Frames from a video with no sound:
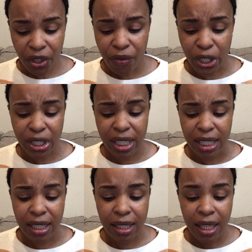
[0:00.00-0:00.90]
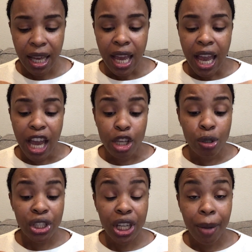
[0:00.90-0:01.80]
Verse 6, And
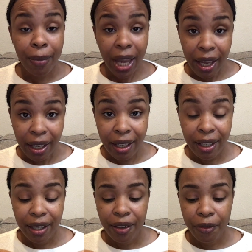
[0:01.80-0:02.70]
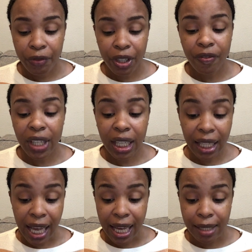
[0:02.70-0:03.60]
you shall make 50
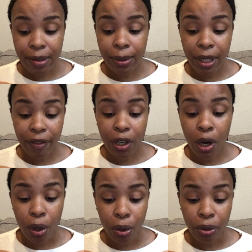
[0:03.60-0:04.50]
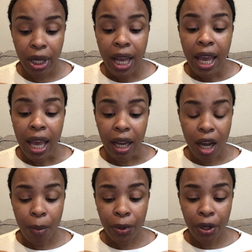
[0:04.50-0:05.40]
clasps of gold, and
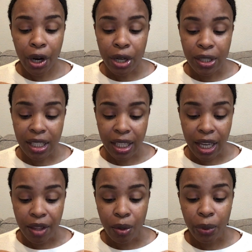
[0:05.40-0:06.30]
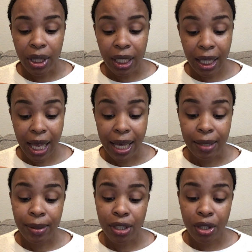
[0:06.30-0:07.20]
couple the curtains together with the
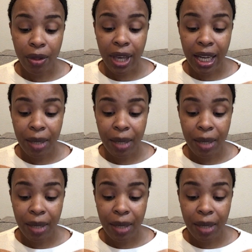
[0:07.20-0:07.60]
clasps so that